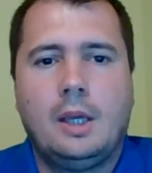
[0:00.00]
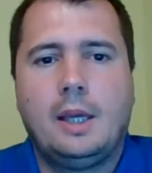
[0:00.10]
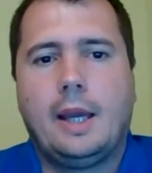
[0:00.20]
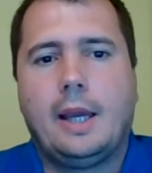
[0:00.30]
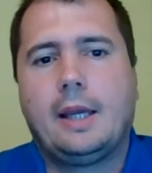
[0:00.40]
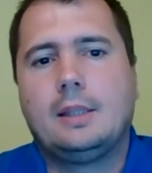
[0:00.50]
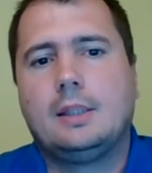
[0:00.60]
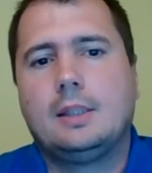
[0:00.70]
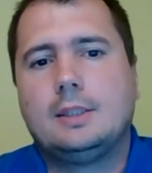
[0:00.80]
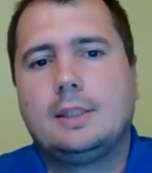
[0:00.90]
And
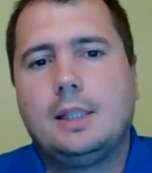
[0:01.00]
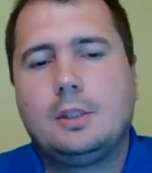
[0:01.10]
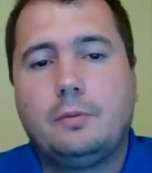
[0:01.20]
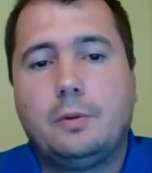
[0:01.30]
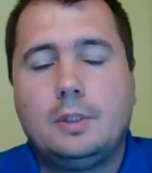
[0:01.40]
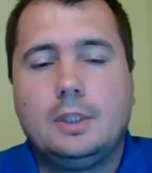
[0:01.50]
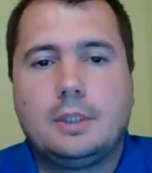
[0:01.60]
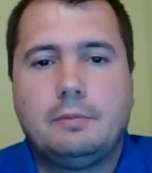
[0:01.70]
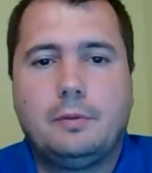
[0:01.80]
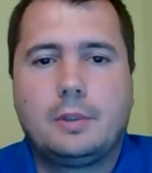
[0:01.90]
the result of all this
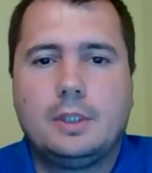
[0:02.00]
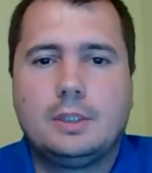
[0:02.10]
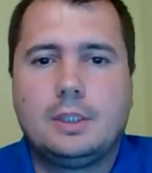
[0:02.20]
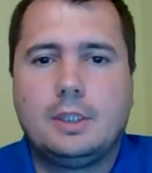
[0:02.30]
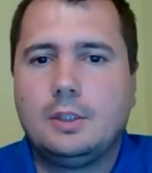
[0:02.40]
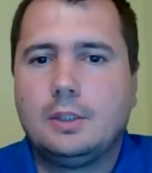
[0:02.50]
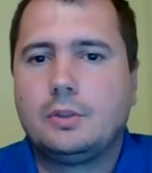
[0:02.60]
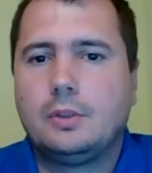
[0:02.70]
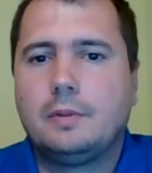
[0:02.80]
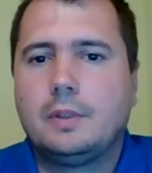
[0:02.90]
effort is an
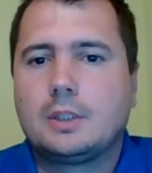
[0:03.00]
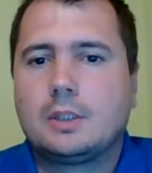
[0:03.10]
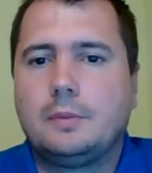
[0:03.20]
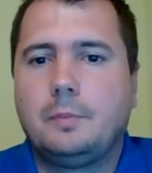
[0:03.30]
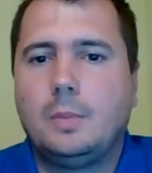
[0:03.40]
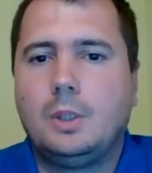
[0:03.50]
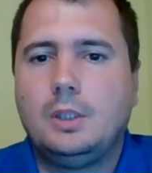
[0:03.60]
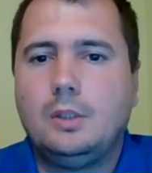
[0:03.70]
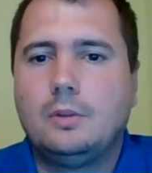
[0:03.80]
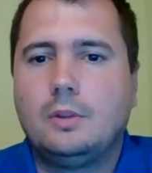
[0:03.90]
industry first.
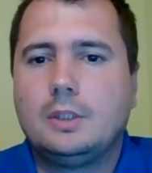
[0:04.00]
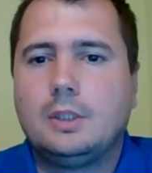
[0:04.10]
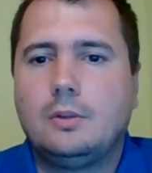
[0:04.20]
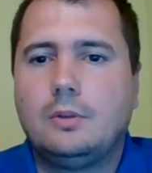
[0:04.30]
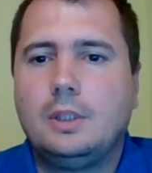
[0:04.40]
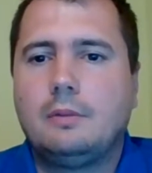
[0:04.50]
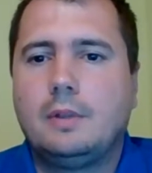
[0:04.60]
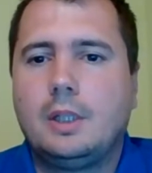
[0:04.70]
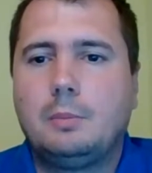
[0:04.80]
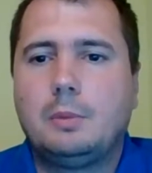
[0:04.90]
Igneo is the only
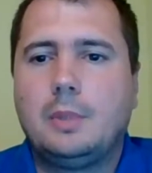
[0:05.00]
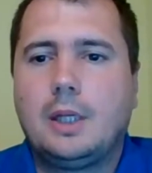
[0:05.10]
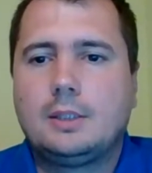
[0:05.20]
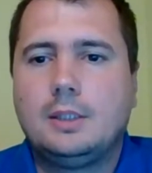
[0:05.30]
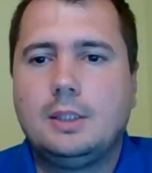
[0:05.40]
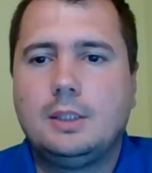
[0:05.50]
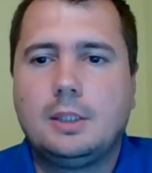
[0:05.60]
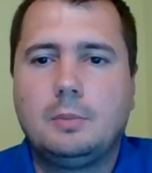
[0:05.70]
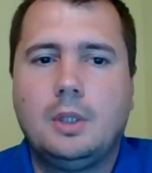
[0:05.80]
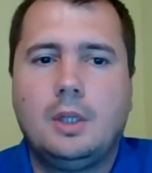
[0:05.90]
available blasting
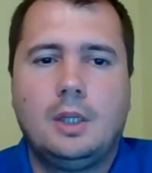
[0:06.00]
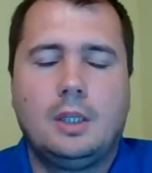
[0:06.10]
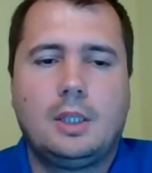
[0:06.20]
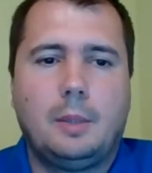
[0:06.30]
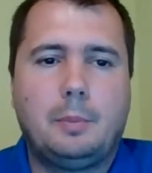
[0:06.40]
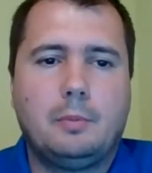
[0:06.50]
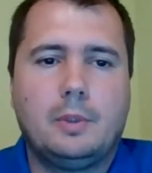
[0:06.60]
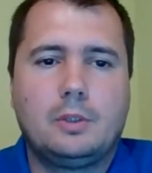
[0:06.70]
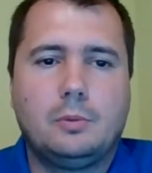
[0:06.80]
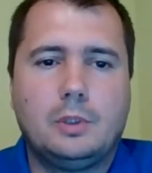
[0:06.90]
system
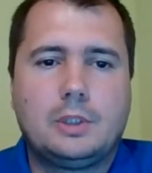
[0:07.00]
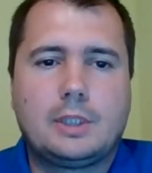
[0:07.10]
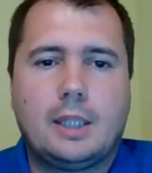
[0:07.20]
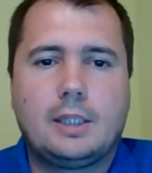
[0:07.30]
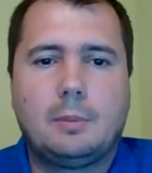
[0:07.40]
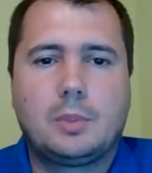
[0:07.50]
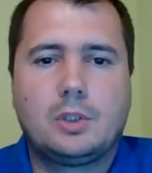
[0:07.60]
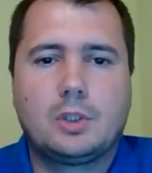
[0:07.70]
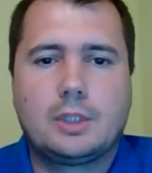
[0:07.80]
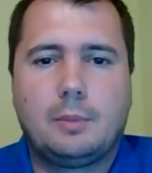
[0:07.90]
capable to withstand
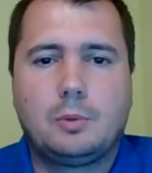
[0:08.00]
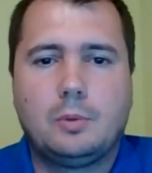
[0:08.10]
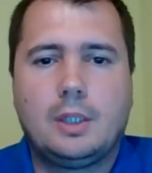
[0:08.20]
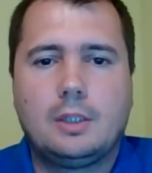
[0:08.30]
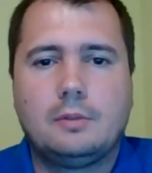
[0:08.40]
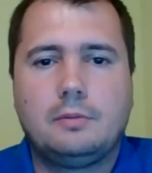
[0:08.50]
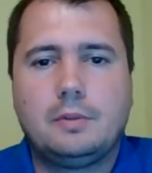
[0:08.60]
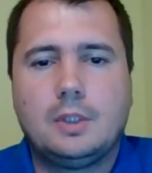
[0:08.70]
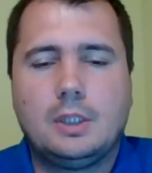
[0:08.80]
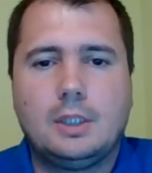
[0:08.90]
temperatures up to
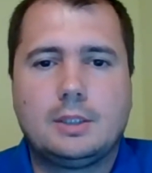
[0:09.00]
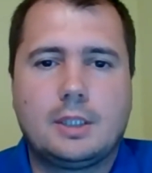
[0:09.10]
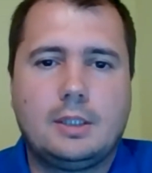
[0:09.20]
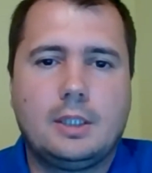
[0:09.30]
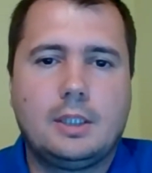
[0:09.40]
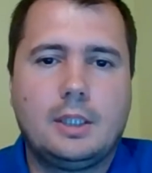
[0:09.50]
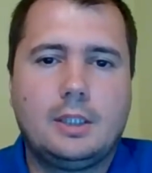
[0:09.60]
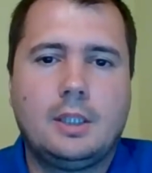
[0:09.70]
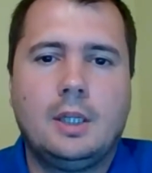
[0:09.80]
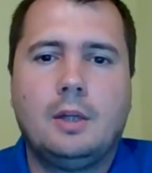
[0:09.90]
150 degrees centigrade
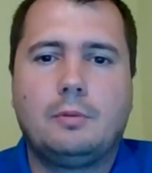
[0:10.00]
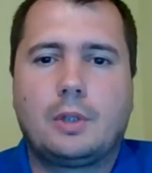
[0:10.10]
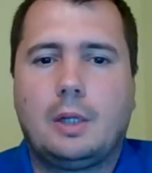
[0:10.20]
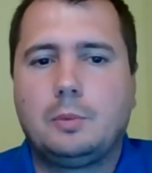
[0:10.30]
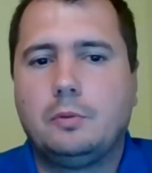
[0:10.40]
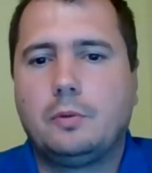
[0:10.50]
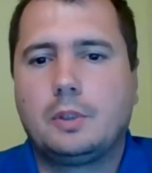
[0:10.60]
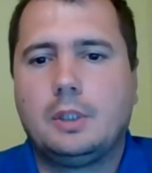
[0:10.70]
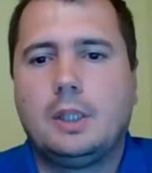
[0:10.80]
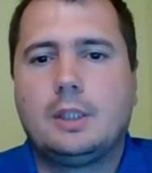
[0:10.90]
for up to
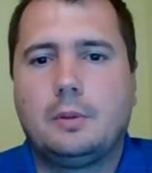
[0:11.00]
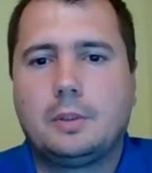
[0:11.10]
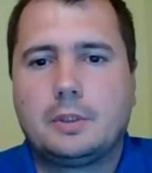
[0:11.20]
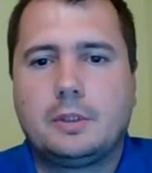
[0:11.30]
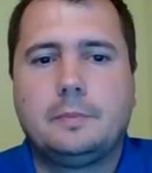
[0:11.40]
48 hours.